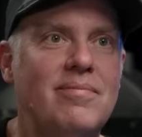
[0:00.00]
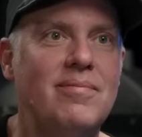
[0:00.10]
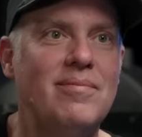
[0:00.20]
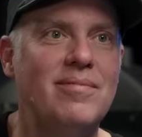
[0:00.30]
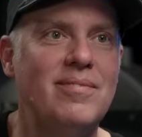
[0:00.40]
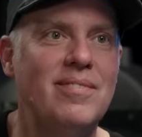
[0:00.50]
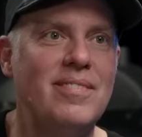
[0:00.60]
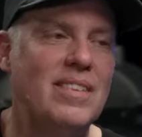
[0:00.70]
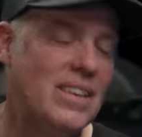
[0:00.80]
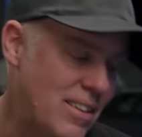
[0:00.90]

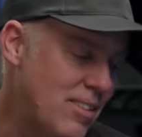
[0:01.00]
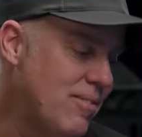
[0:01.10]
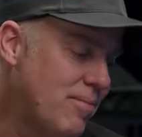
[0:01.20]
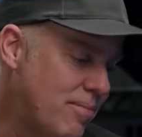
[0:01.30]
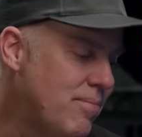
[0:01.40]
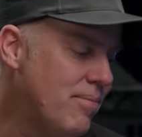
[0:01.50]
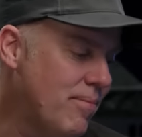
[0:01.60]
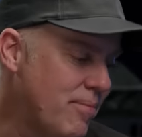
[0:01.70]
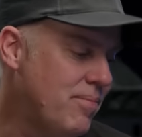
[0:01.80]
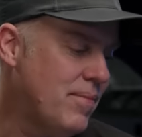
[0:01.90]
1,350 horsepower.
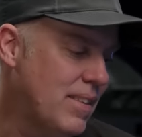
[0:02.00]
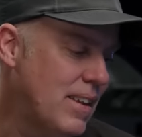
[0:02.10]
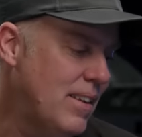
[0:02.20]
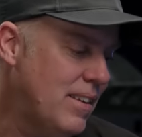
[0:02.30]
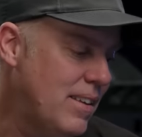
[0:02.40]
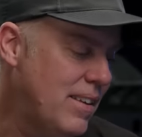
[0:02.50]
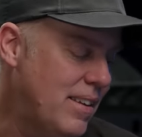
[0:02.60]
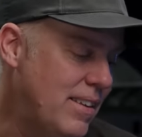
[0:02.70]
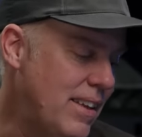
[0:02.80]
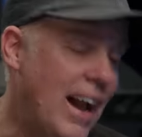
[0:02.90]

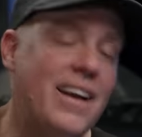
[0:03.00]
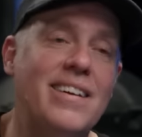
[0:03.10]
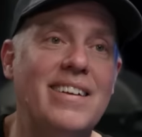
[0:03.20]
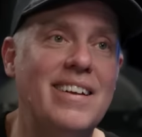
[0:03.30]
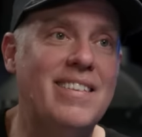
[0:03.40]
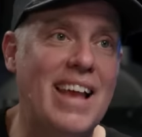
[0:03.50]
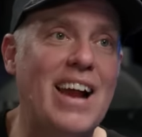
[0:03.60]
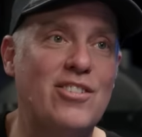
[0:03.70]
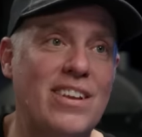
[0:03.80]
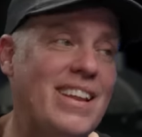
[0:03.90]
Yeah, yeah. It's
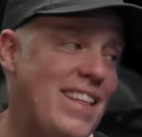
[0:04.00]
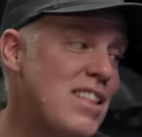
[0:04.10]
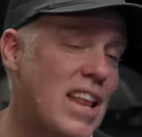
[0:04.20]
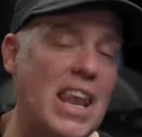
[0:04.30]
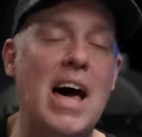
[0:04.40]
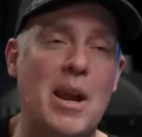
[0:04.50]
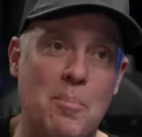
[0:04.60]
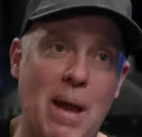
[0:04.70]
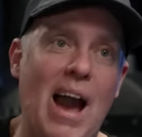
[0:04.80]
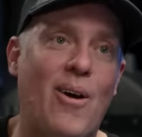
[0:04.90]
actually, that's a lot
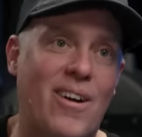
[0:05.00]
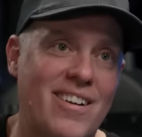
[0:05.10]
of power.